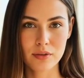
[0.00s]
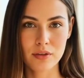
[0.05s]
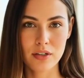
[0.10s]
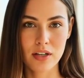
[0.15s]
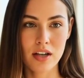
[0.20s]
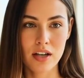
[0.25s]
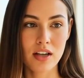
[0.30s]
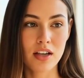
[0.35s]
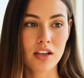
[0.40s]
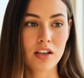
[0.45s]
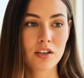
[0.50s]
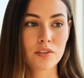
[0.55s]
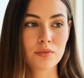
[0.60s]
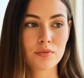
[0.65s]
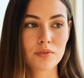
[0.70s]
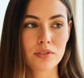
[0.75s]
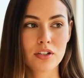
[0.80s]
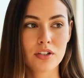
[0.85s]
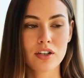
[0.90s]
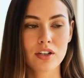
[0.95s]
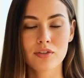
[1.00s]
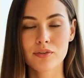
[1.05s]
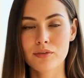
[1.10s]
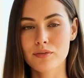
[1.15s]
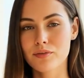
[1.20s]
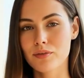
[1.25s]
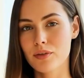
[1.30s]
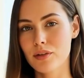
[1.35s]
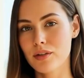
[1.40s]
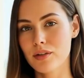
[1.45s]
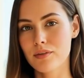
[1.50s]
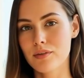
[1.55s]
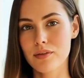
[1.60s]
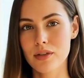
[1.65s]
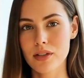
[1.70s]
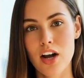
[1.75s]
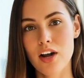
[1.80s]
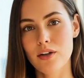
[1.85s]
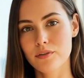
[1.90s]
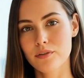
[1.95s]
"James made mistakes,"
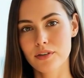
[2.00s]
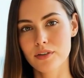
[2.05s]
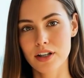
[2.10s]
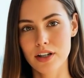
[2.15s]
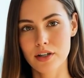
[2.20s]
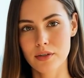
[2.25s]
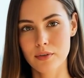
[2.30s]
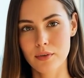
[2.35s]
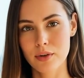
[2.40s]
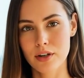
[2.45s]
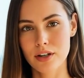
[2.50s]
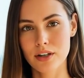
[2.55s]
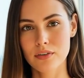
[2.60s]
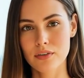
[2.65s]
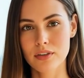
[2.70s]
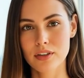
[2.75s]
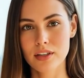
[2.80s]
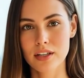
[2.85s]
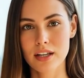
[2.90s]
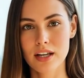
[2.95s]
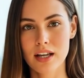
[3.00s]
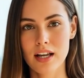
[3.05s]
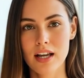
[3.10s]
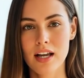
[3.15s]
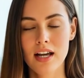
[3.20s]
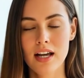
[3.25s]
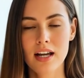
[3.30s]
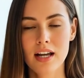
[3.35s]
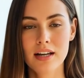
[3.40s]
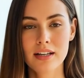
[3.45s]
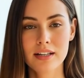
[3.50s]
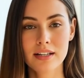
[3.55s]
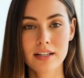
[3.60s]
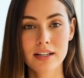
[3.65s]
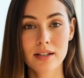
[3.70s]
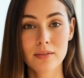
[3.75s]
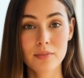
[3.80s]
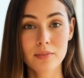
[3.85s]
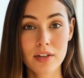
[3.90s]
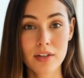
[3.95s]
she conceded. "But blood
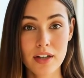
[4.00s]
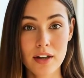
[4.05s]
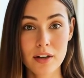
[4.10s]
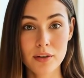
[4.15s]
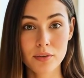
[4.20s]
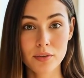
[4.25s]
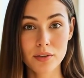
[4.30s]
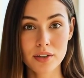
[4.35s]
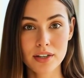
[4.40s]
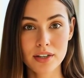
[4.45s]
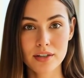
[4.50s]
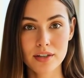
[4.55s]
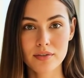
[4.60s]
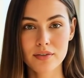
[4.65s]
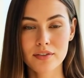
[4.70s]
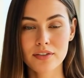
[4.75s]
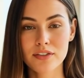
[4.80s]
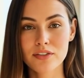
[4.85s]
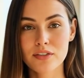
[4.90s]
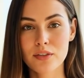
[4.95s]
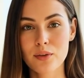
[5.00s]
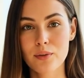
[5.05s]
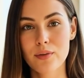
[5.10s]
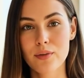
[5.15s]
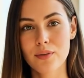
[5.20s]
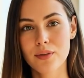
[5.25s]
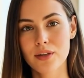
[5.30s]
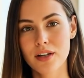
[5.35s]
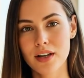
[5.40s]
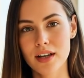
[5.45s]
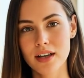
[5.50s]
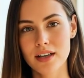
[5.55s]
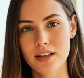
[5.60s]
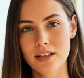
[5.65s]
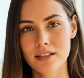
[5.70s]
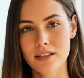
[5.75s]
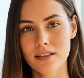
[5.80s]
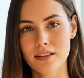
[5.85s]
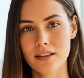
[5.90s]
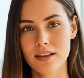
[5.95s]
is blood. Lily is a
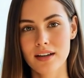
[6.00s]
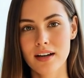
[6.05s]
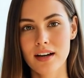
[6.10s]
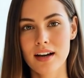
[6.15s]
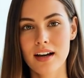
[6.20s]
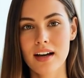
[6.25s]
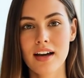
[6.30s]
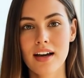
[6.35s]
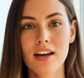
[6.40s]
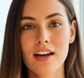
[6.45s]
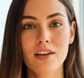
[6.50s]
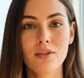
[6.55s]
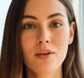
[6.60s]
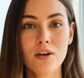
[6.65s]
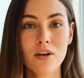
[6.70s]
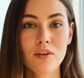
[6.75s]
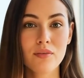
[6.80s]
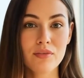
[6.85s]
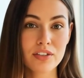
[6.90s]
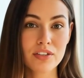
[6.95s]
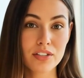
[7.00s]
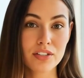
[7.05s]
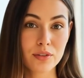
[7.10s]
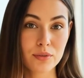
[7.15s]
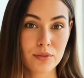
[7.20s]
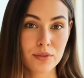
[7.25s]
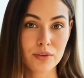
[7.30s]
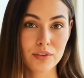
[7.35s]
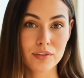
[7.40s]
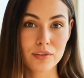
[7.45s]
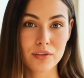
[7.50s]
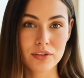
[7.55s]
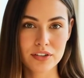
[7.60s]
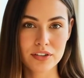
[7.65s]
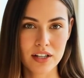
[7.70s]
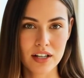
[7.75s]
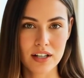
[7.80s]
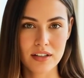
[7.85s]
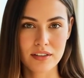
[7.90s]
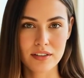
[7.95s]
Blackwood." "Lily is
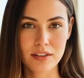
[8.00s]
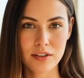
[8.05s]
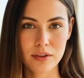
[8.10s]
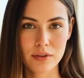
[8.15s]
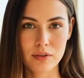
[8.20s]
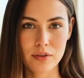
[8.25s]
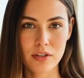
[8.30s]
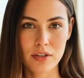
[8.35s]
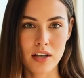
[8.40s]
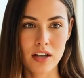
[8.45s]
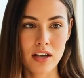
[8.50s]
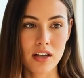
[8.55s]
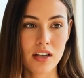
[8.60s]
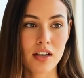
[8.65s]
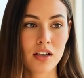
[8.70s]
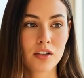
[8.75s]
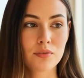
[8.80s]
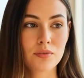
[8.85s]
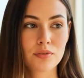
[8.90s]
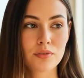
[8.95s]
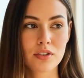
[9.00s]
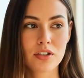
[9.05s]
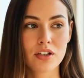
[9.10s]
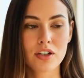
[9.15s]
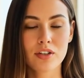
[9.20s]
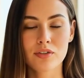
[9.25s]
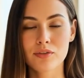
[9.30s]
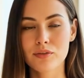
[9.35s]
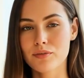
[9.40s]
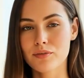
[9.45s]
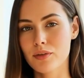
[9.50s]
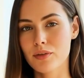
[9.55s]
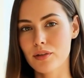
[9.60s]
a Reynolds," I corrected.